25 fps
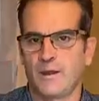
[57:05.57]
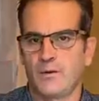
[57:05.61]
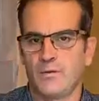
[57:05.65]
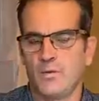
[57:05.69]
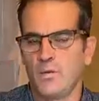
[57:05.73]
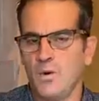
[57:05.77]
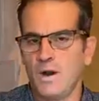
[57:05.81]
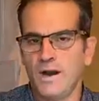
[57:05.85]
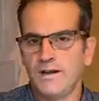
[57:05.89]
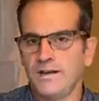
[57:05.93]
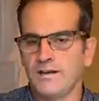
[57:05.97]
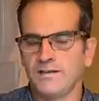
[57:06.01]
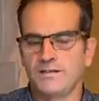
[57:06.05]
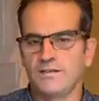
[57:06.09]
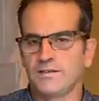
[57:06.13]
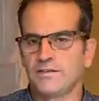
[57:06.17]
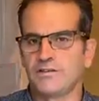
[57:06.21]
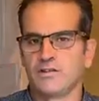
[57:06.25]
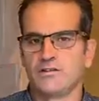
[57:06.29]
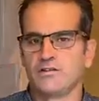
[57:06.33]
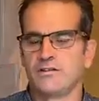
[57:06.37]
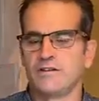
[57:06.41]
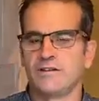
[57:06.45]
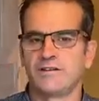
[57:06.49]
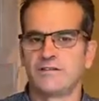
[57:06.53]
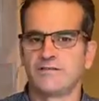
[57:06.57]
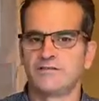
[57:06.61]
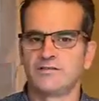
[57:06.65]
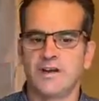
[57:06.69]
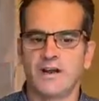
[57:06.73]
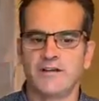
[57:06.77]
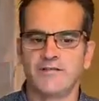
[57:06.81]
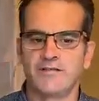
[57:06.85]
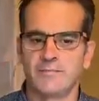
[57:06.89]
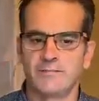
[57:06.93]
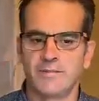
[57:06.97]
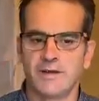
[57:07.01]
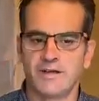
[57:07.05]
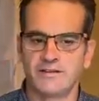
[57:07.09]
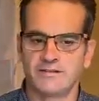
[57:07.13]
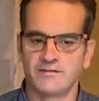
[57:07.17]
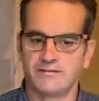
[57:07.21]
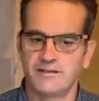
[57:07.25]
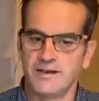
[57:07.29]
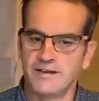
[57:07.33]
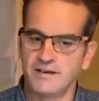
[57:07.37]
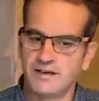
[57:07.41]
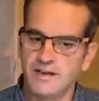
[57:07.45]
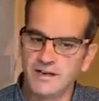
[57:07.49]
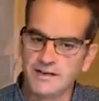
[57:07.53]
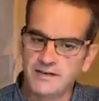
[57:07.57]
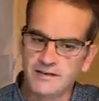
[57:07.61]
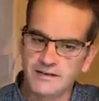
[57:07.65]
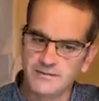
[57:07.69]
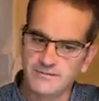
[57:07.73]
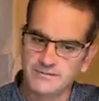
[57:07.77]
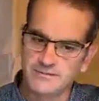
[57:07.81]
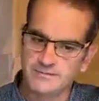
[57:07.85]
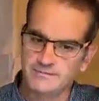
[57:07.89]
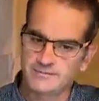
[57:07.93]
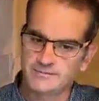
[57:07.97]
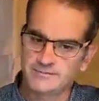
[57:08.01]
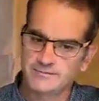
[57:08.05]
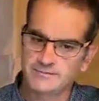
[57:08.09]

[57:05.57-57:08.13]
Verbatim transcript: Why does a tourist drive the bus around London?